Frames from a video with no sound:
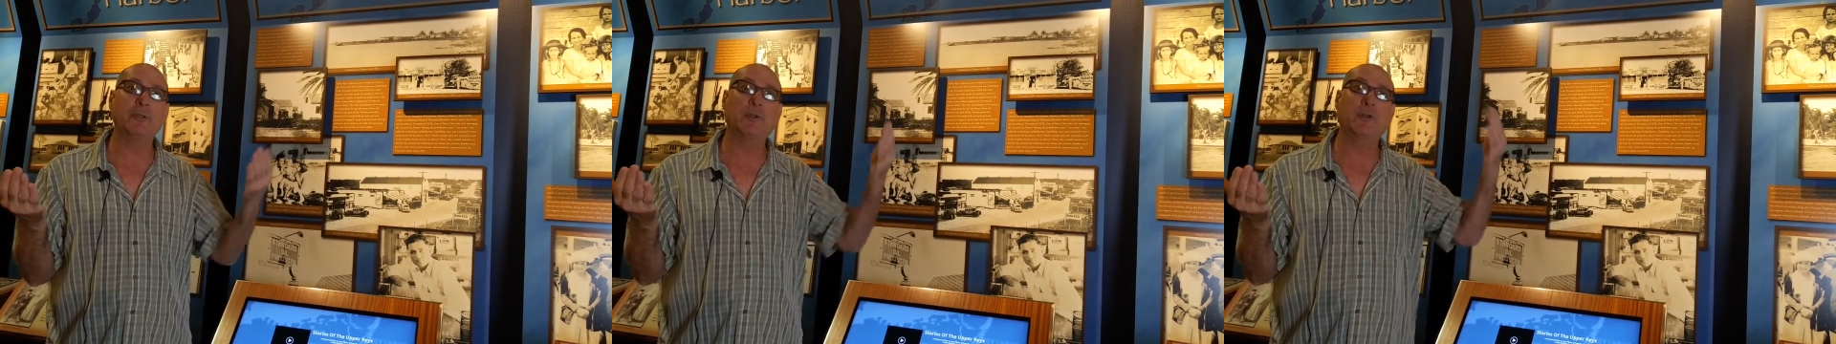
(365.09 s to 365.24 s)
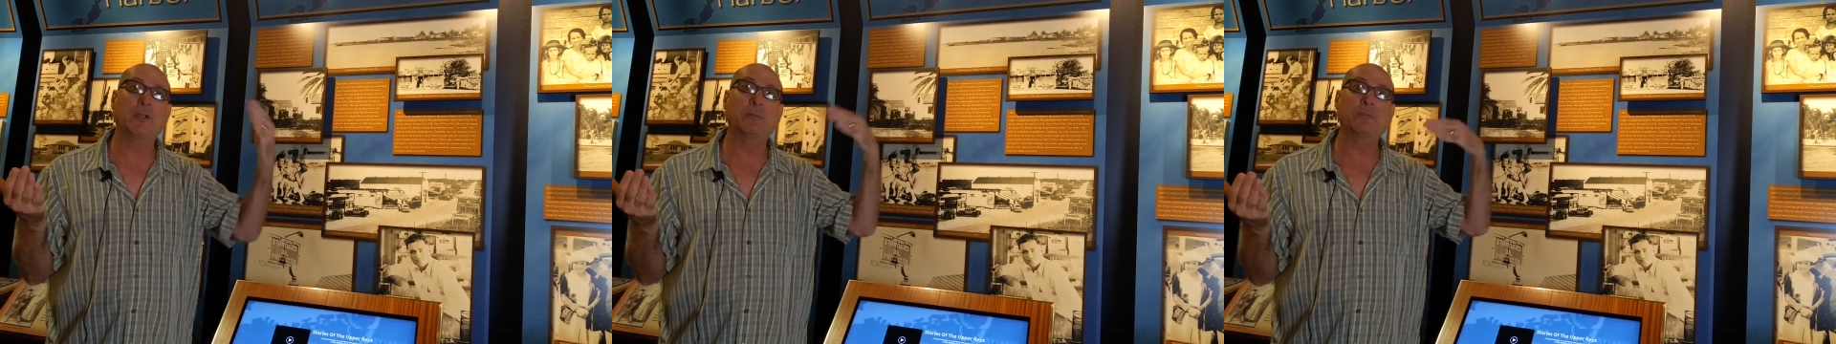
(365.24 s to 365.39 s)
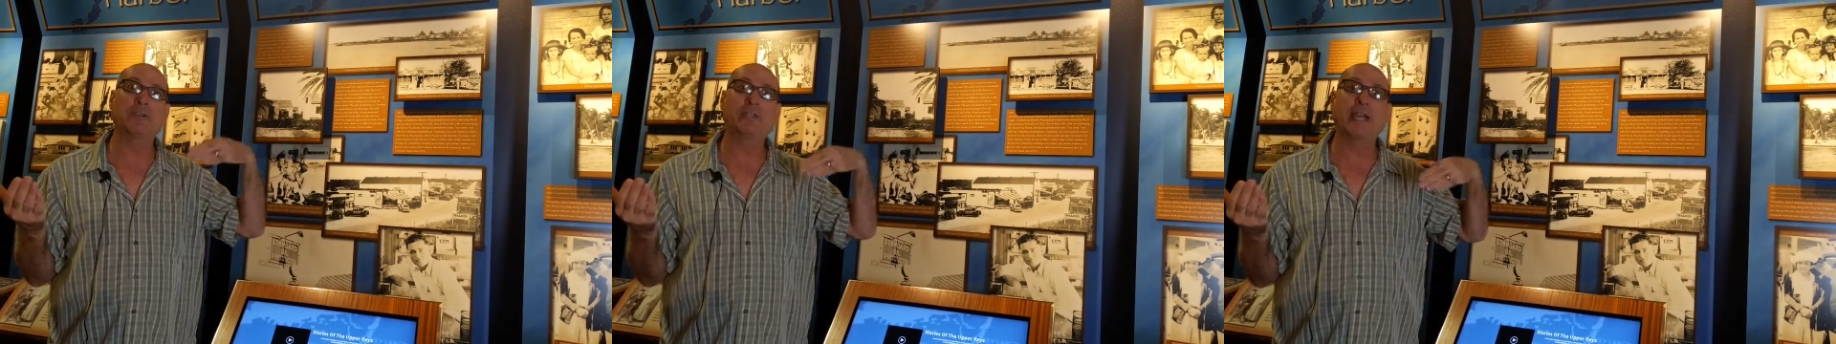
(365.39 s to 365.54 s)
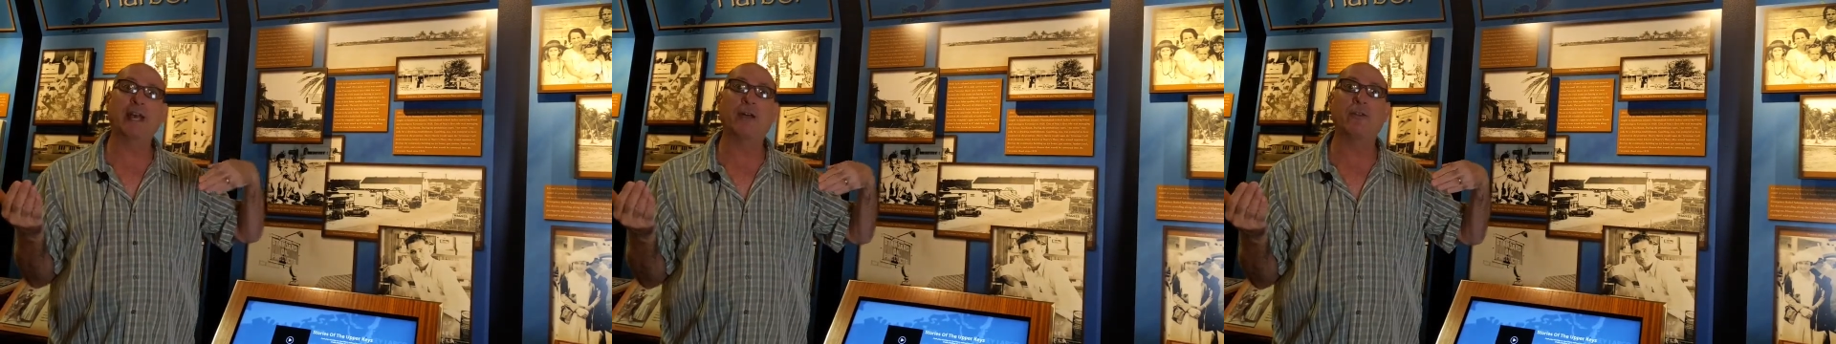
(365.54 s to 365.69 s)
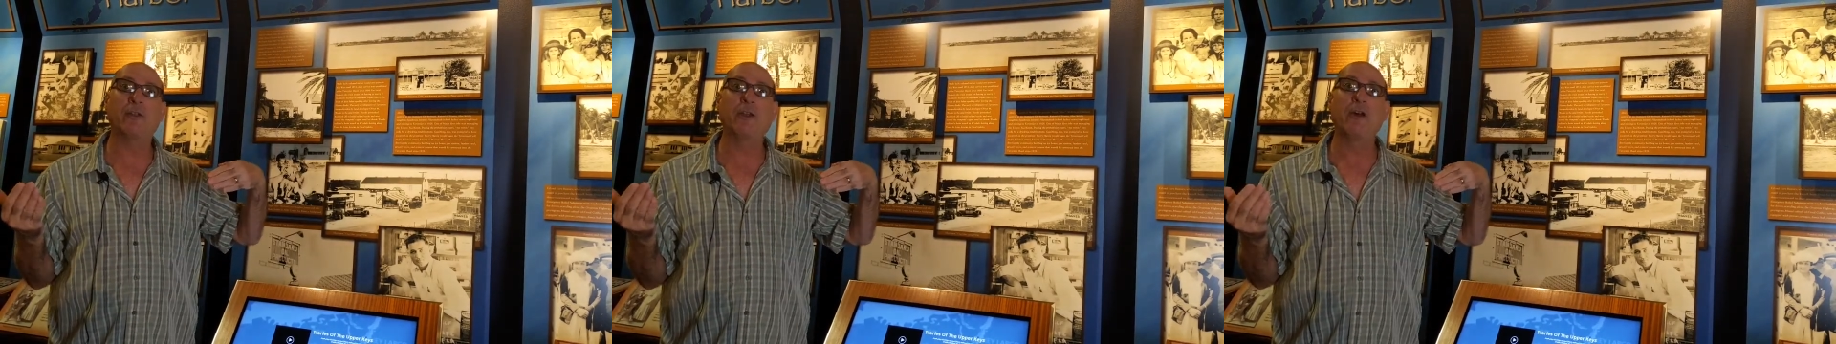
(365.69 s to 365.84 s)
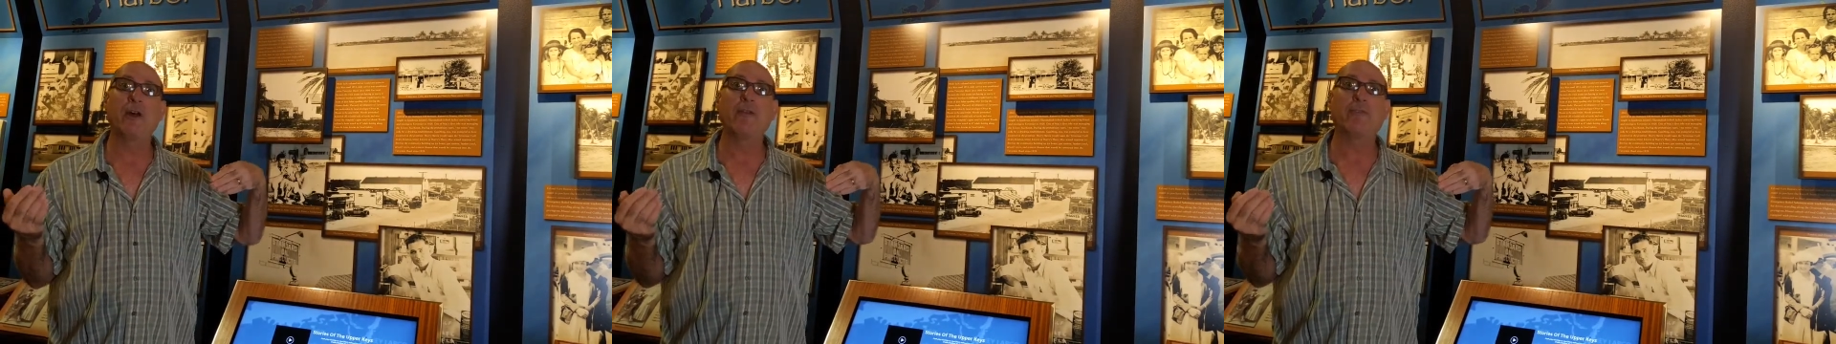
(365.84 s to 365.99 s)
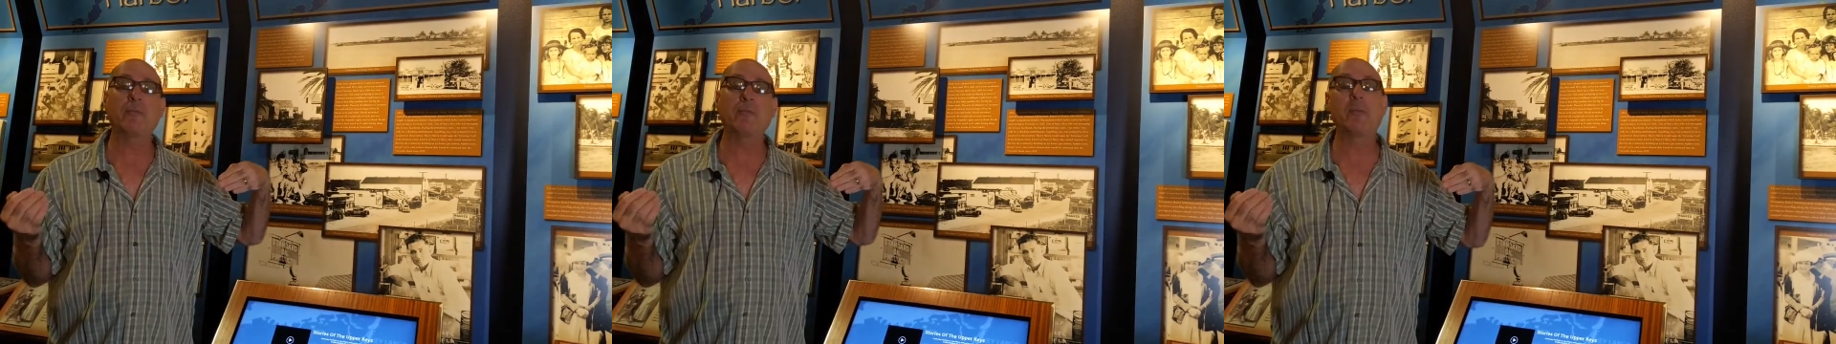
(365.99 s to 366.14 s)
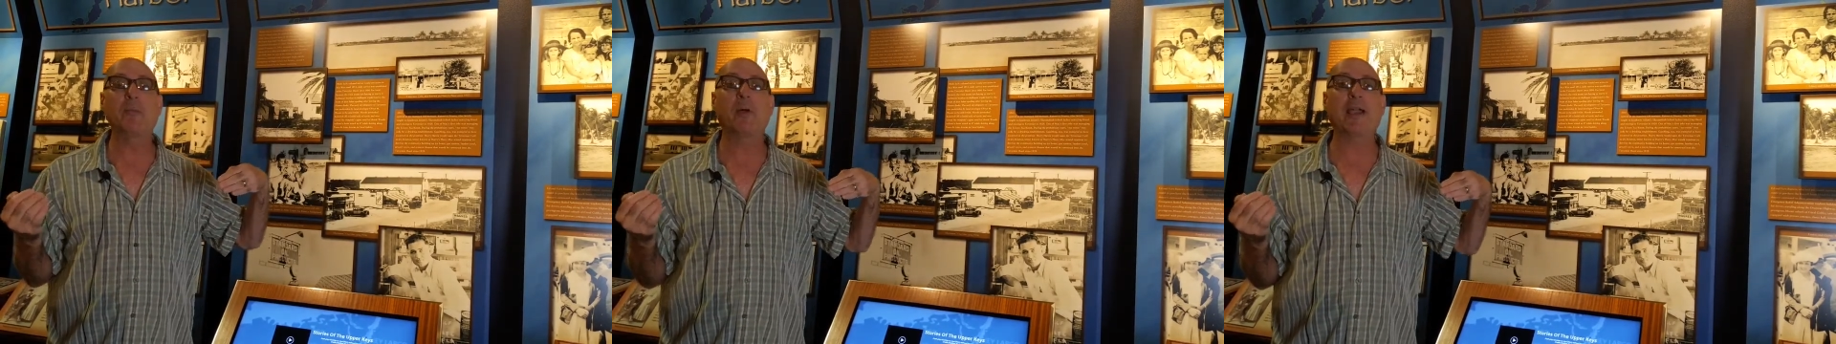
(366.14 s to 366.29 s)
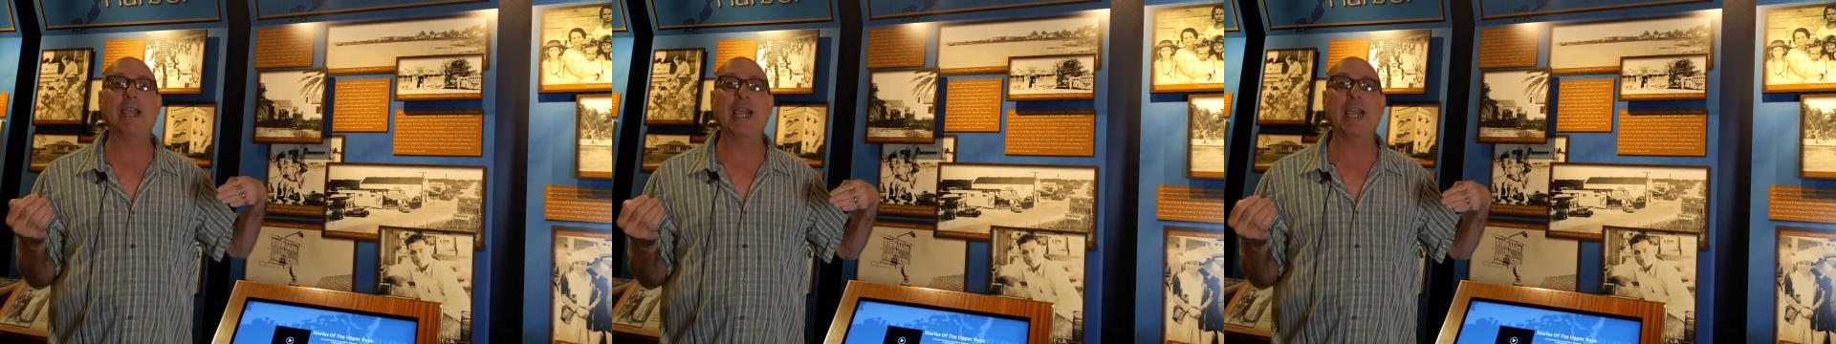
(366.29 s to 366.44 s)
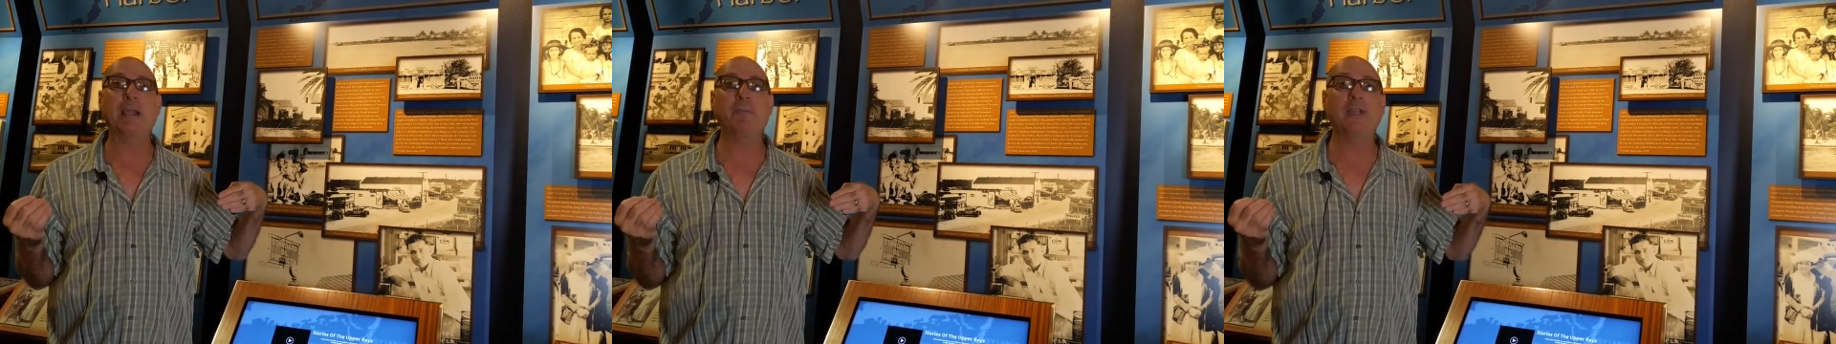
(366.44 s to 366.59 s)
who comes down from the
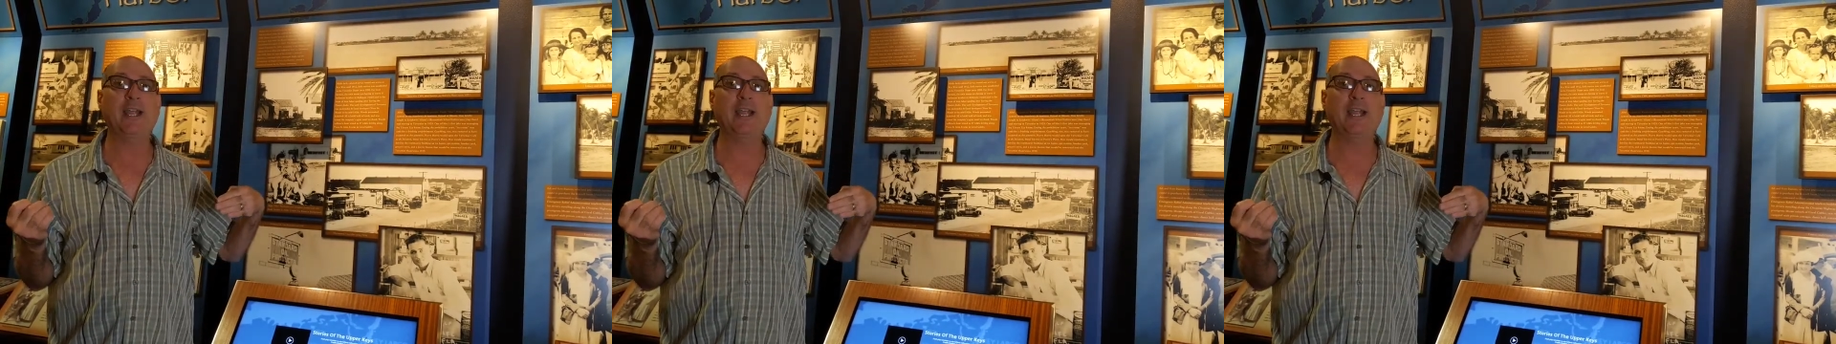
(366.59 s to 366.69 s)
Miami